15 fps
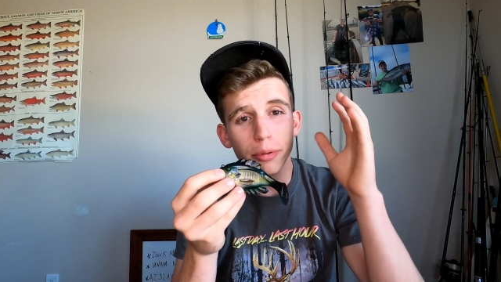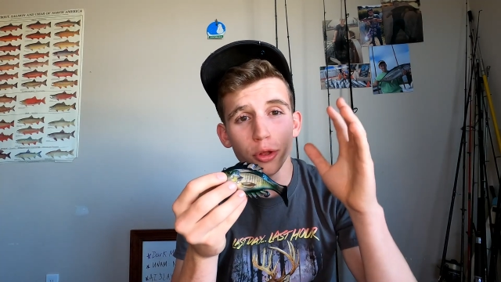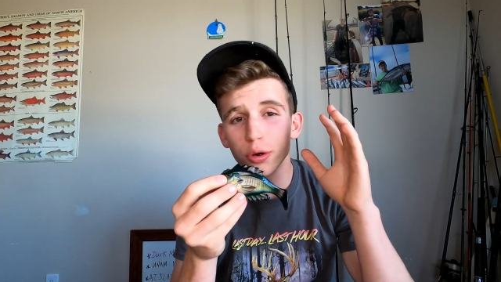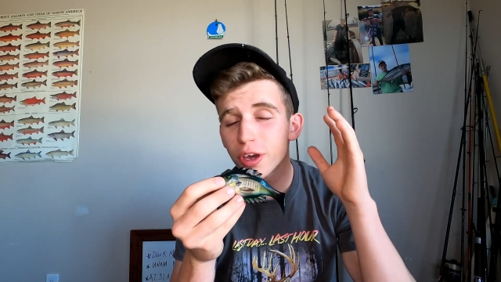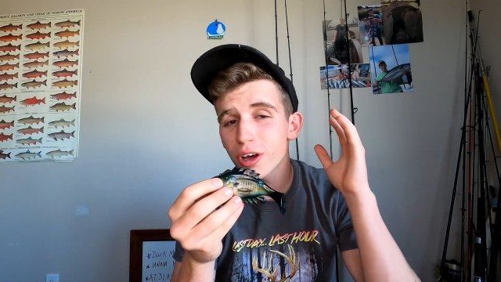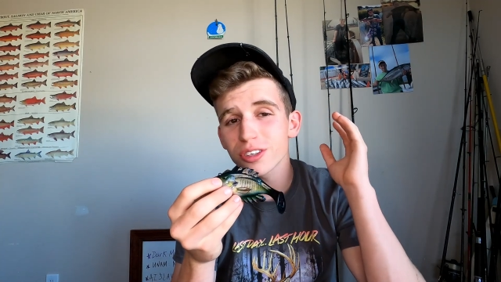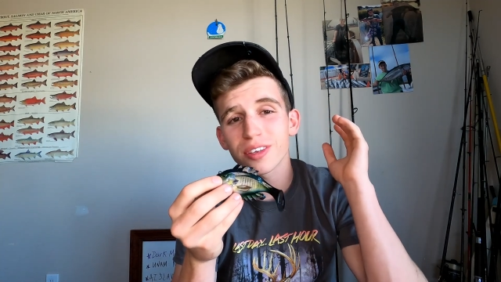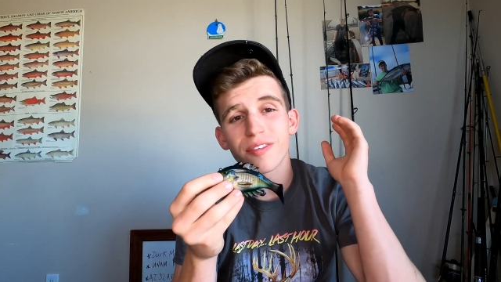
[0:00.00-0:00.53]

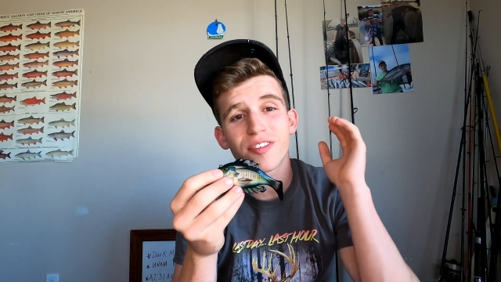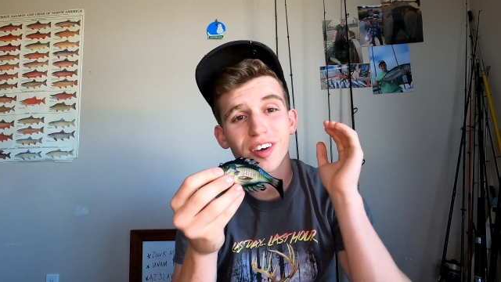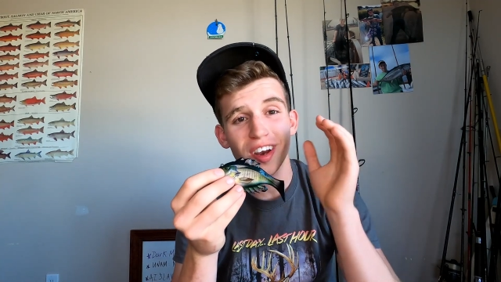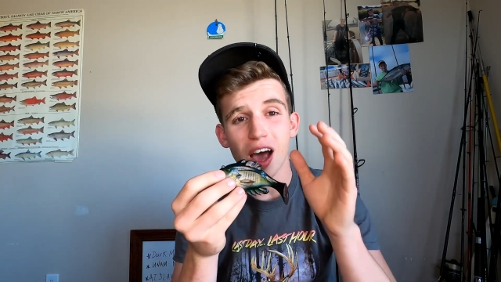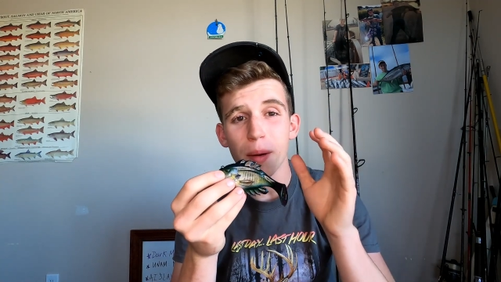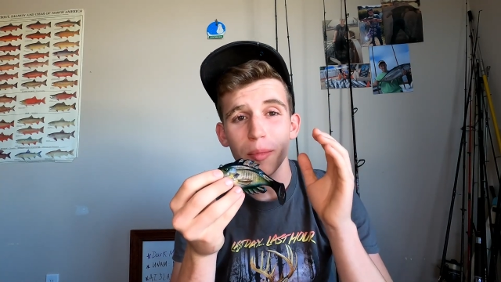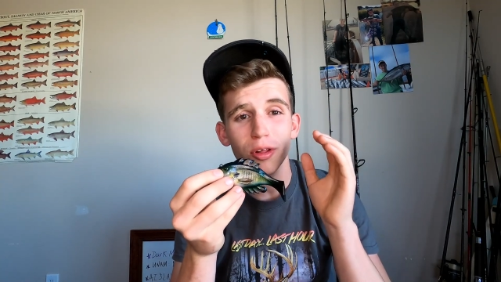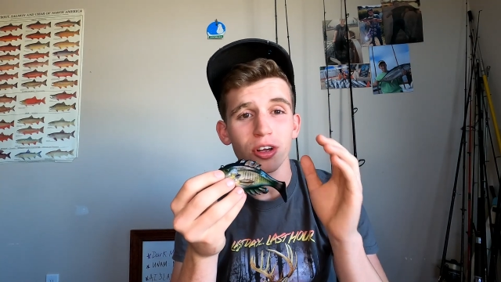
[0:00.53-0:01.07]
Bluegill is a
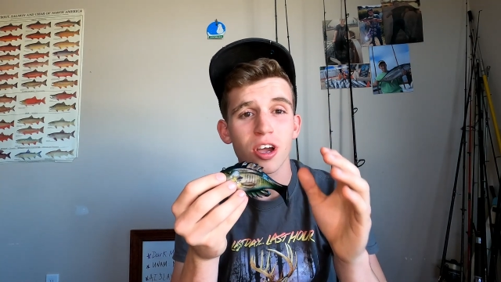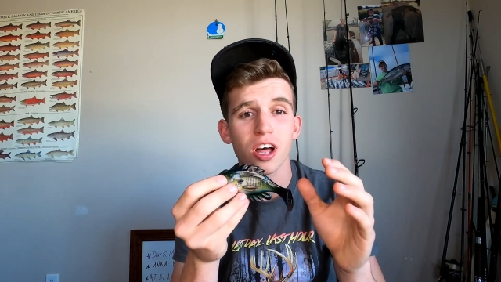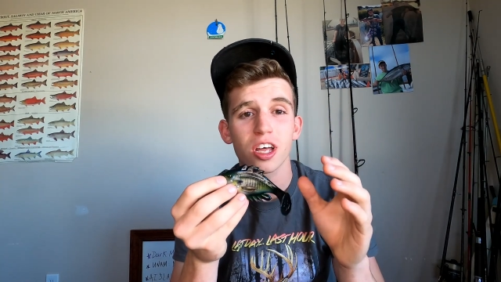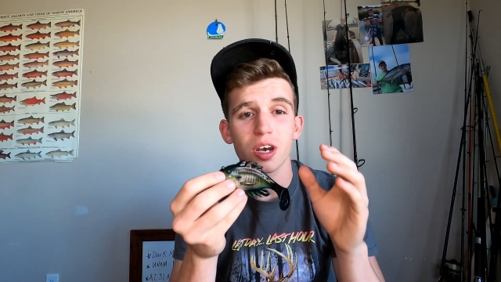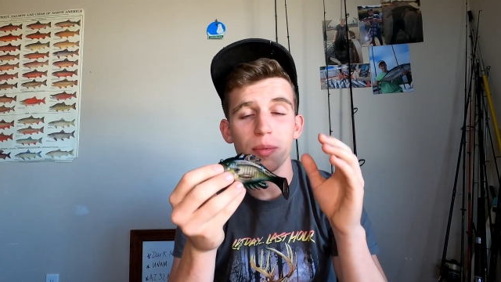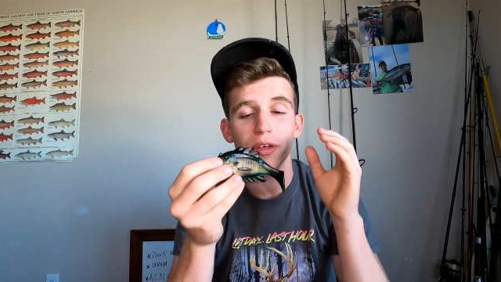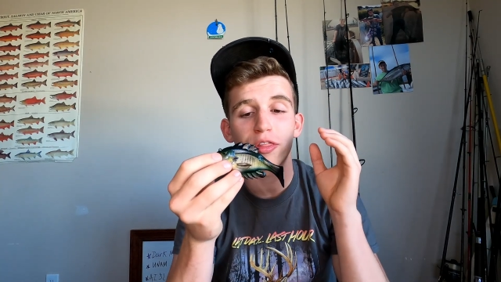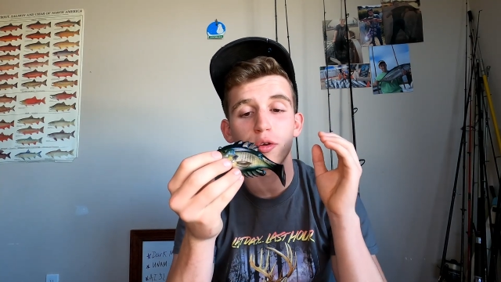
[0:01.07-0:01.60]
phenomenal
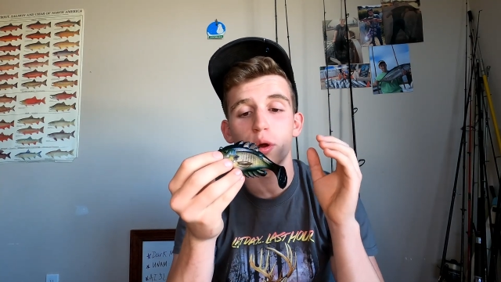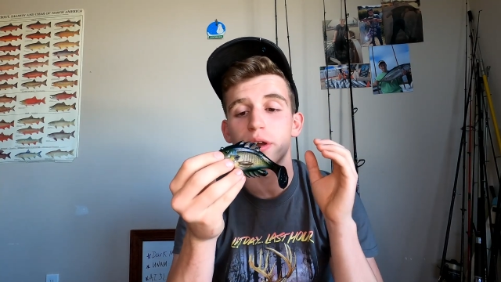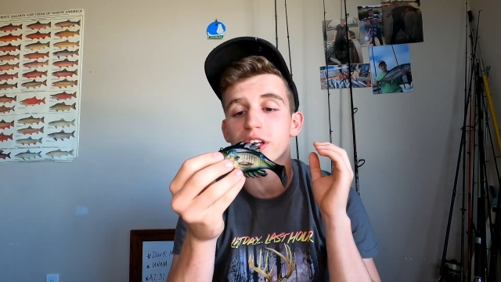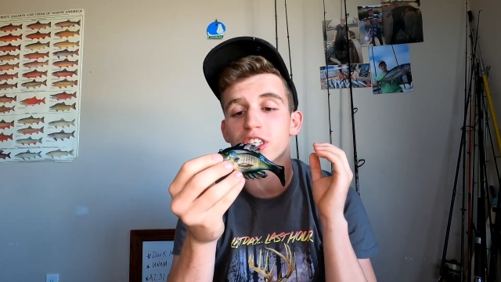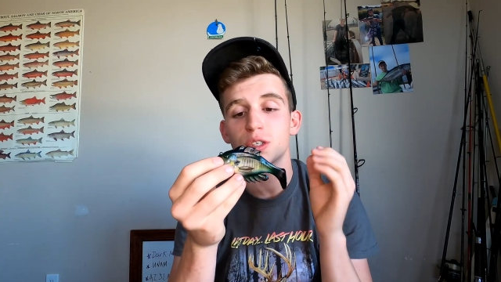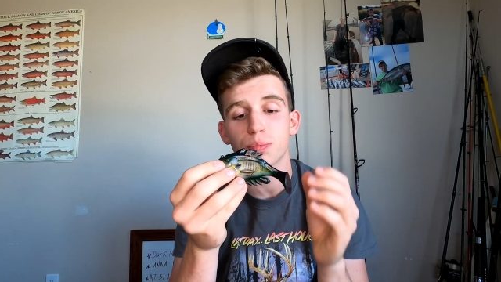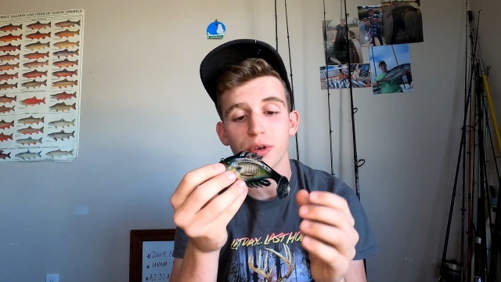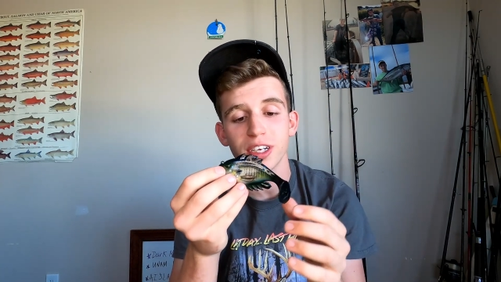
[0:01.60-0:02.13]
color to be
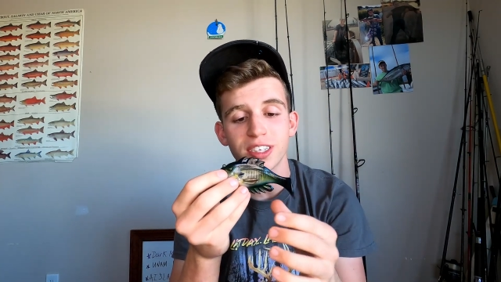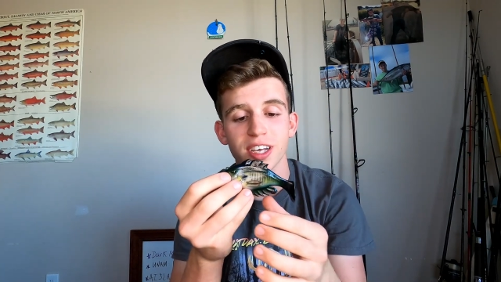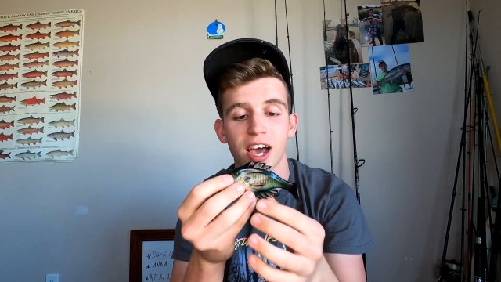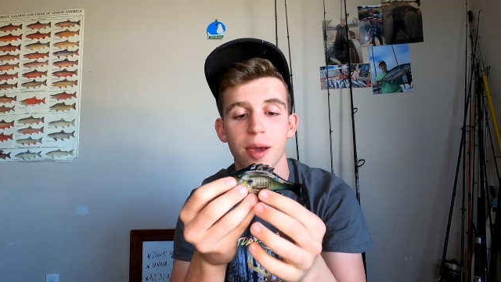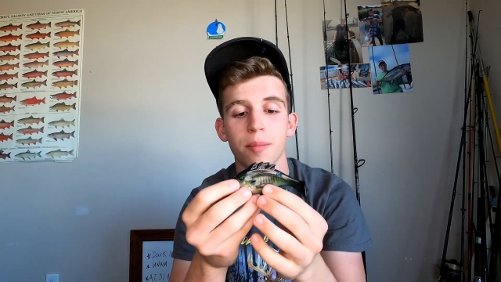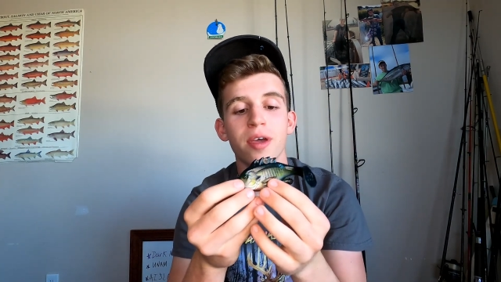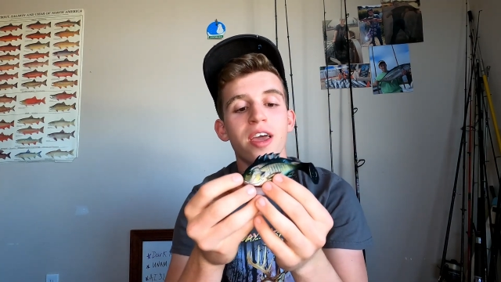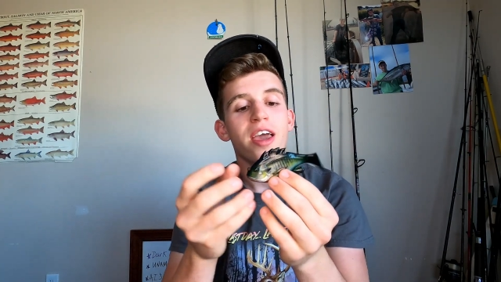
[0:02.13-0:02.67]
throwing in
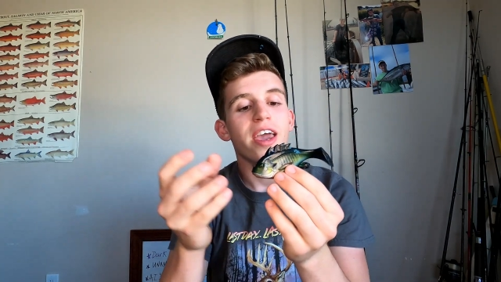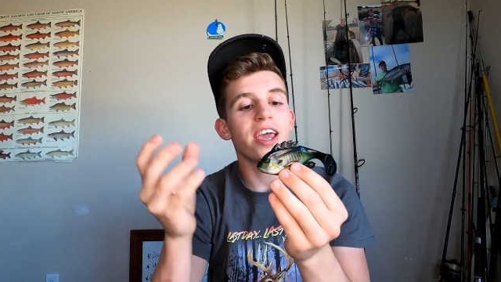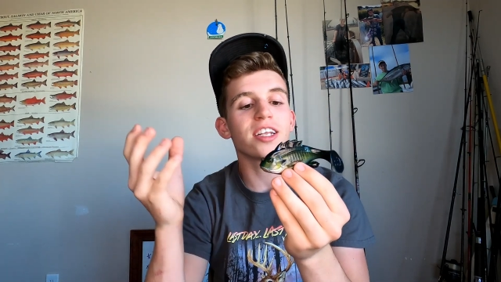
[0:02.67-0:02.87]
springtime.